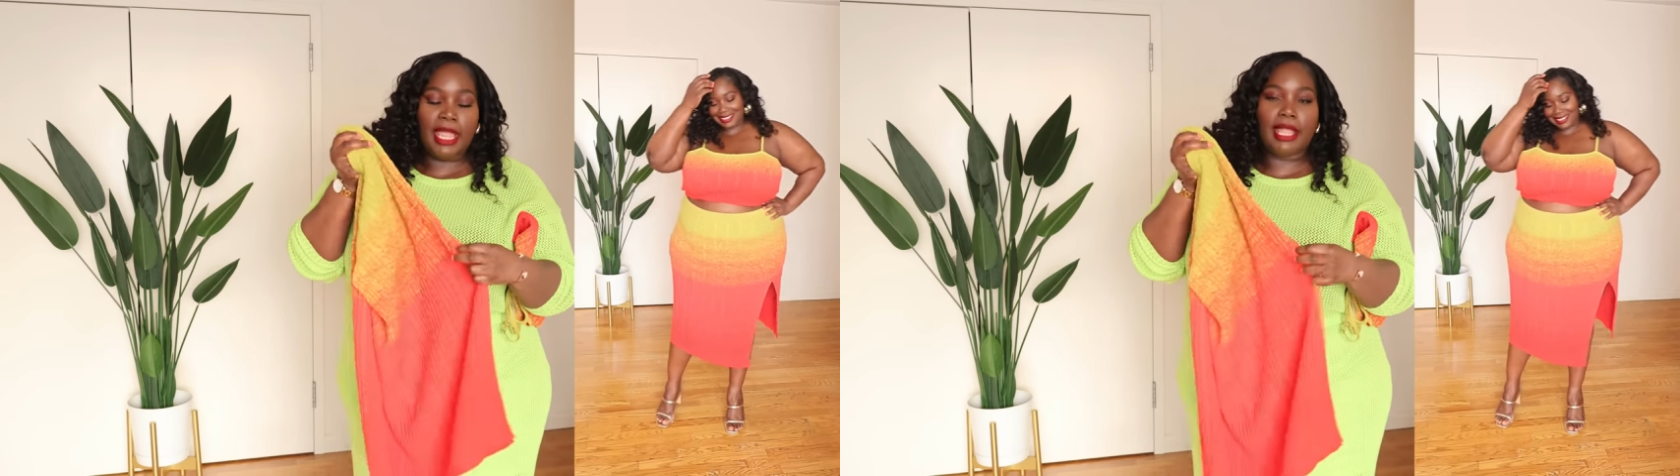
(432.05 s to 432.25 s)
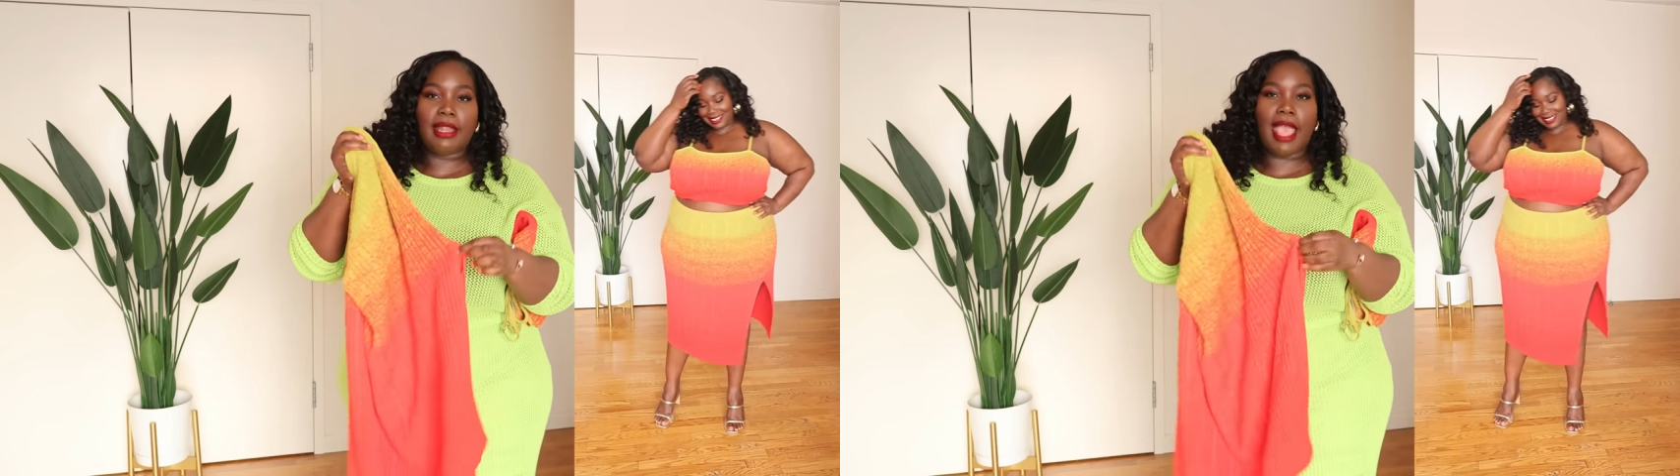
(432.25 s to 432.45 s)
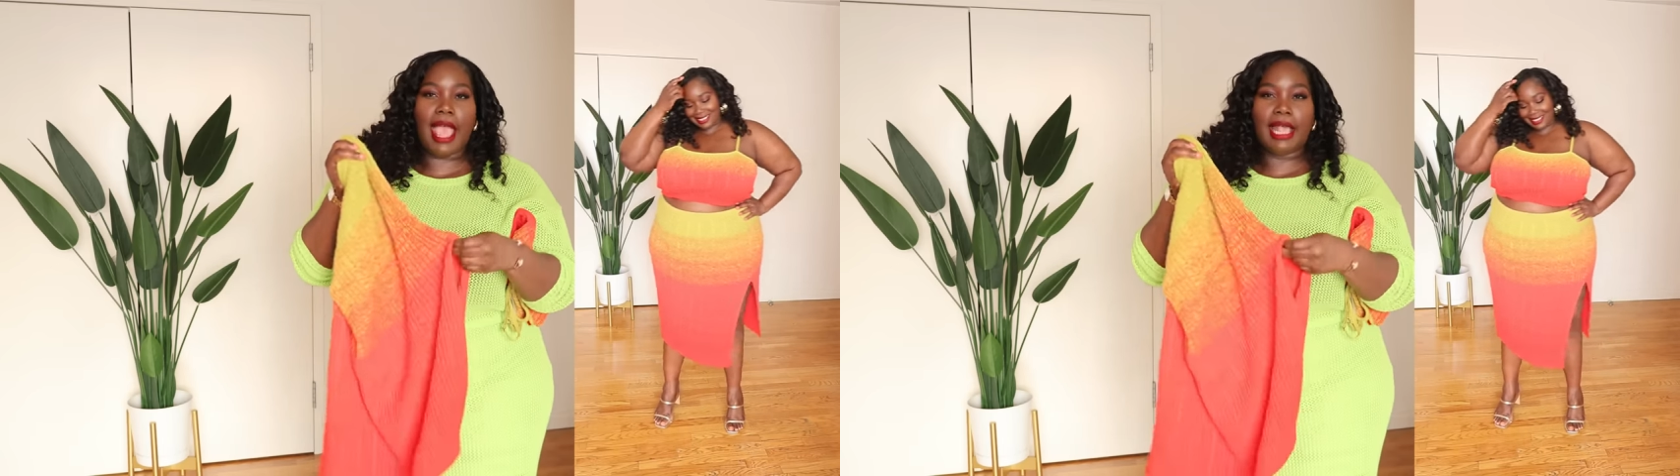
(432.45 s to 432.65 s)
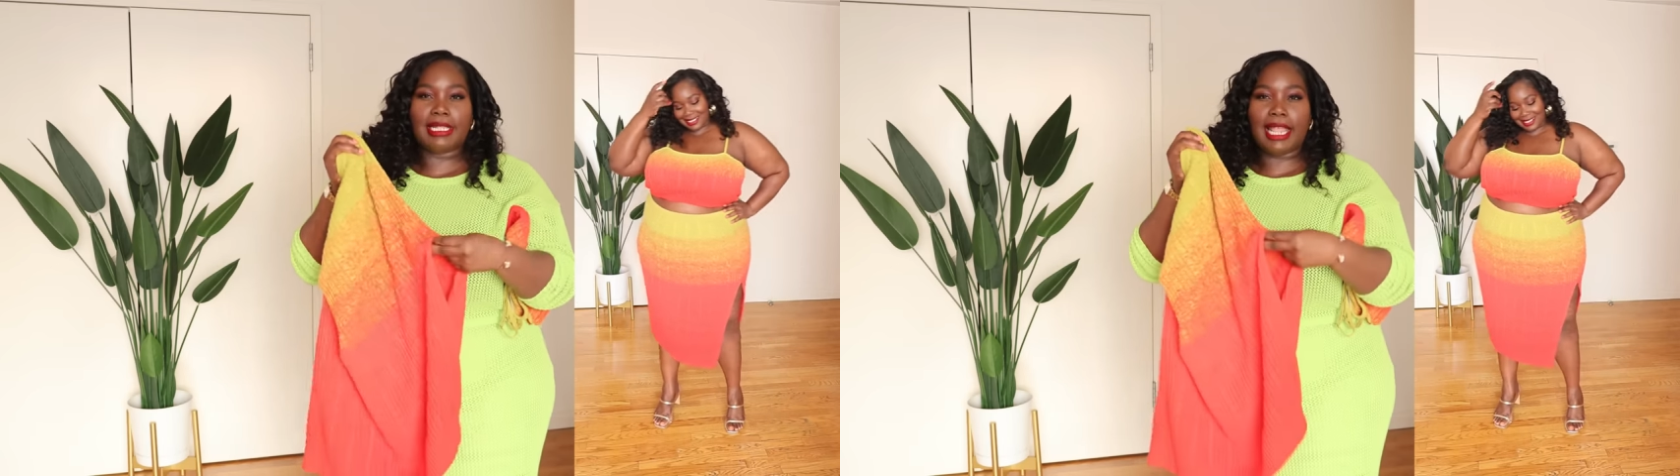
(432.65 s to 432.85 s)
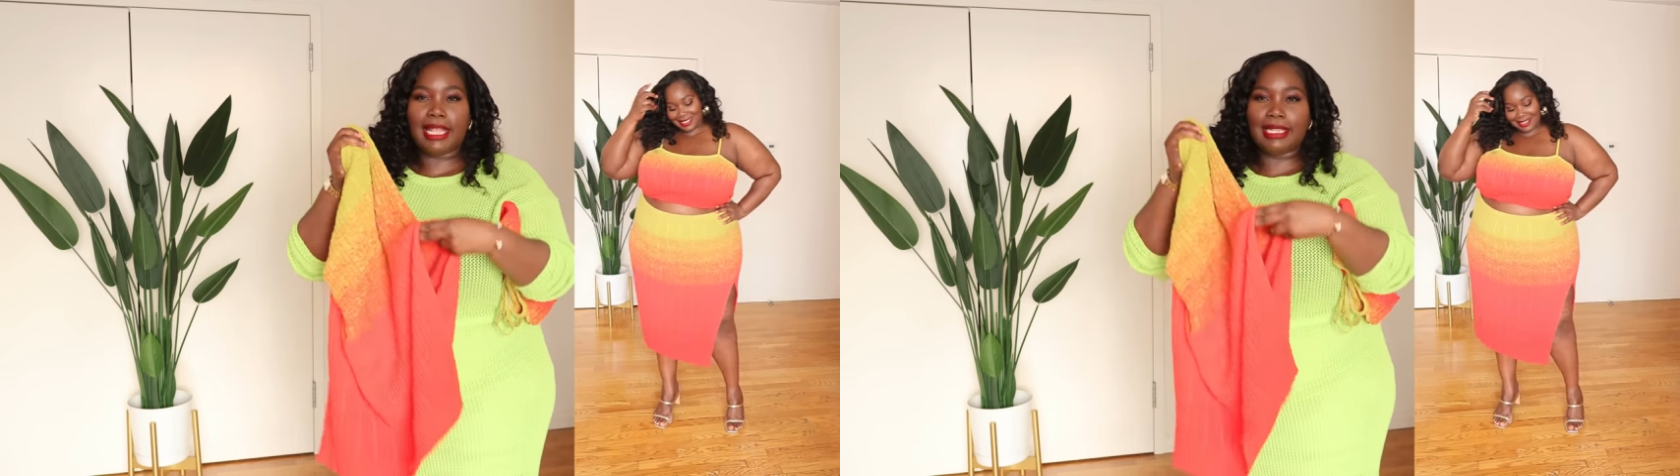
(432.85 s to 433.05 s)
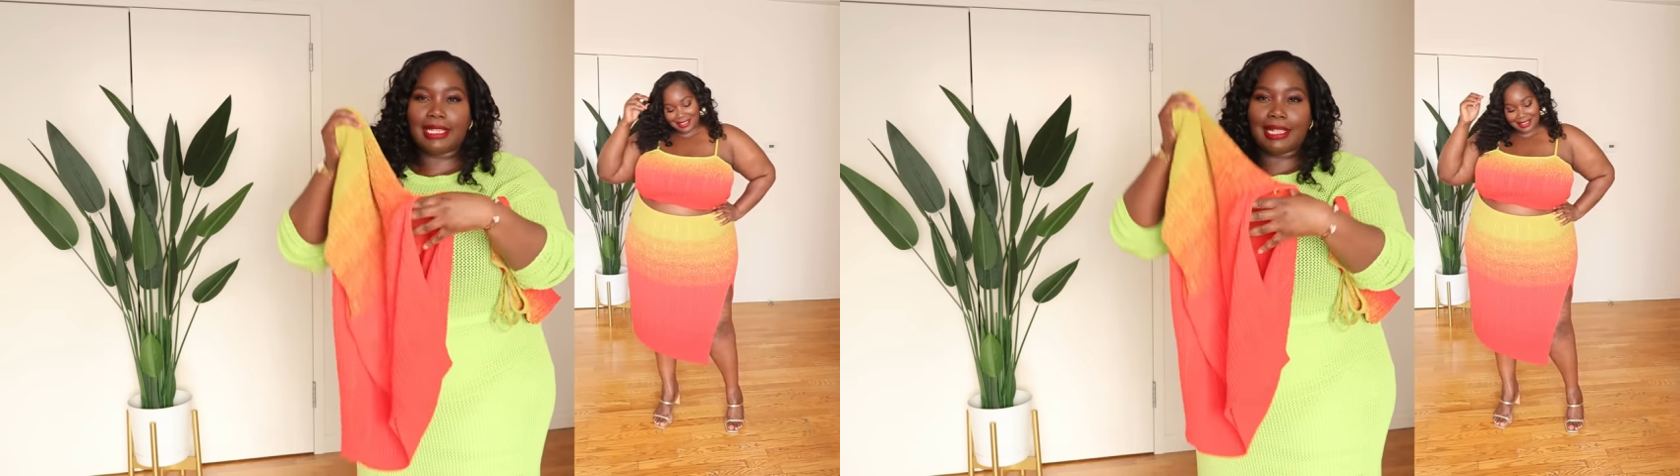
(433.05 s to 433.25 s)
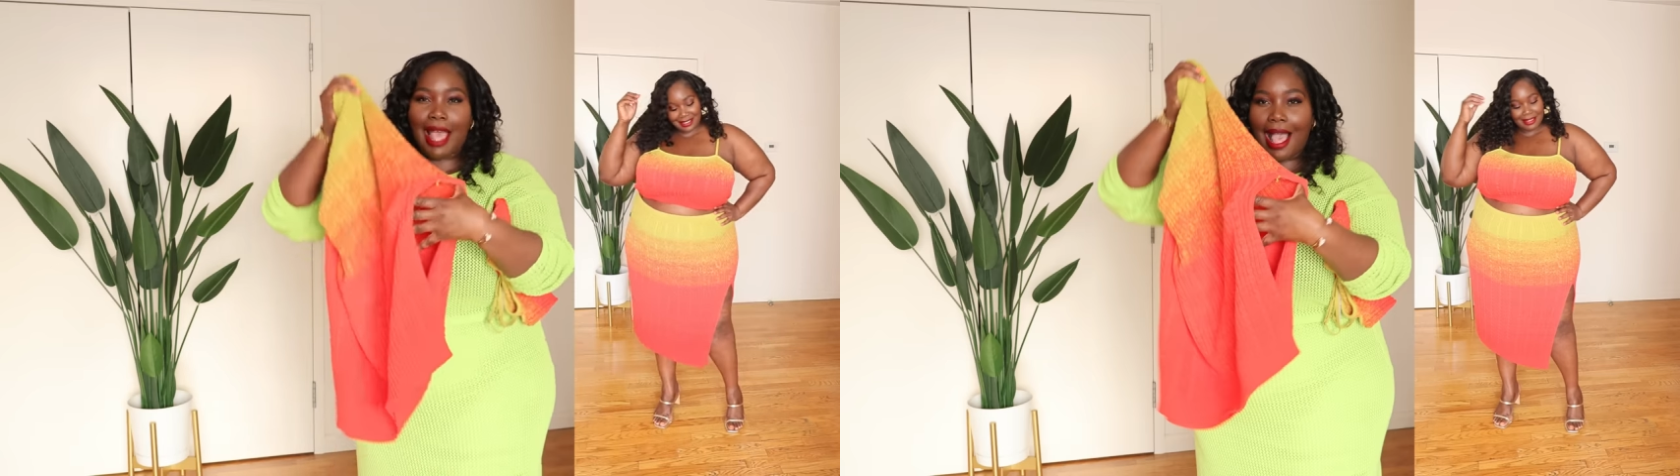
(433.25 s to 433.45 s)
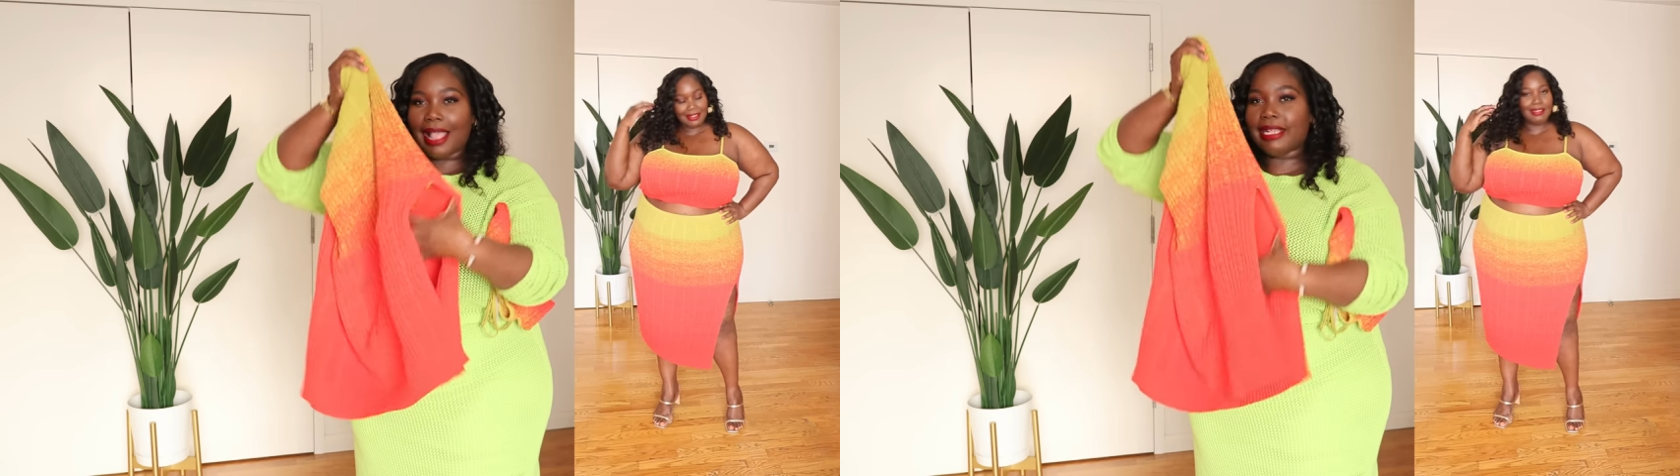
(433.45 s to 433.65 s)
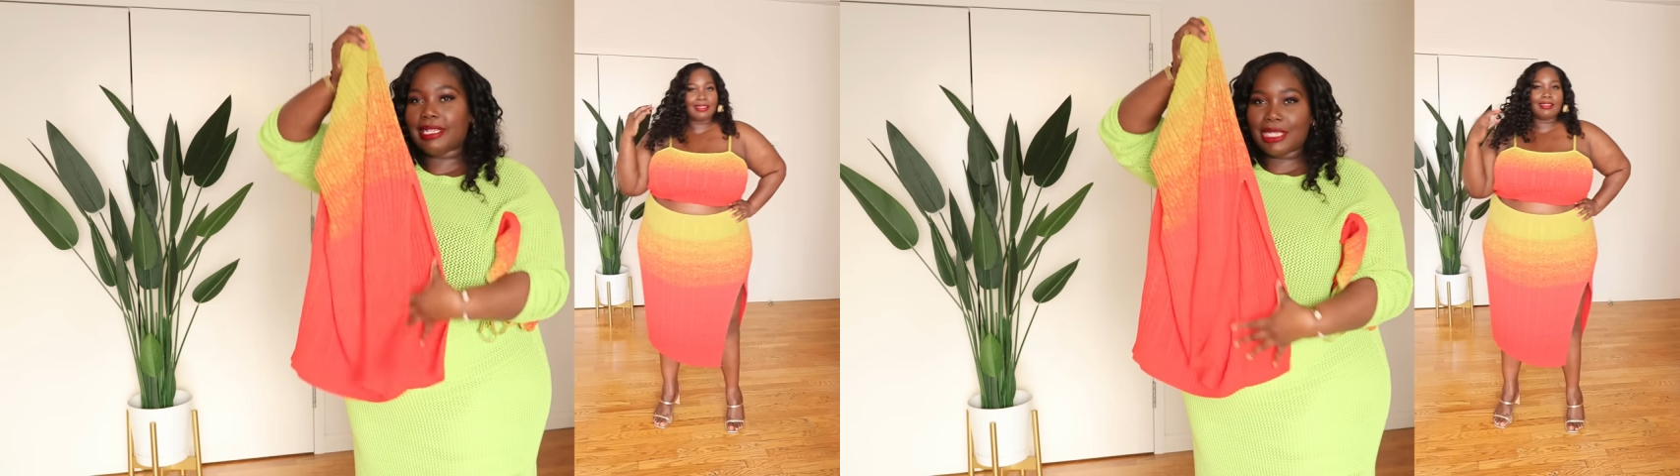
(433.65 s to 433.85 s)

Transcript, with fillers: It has a side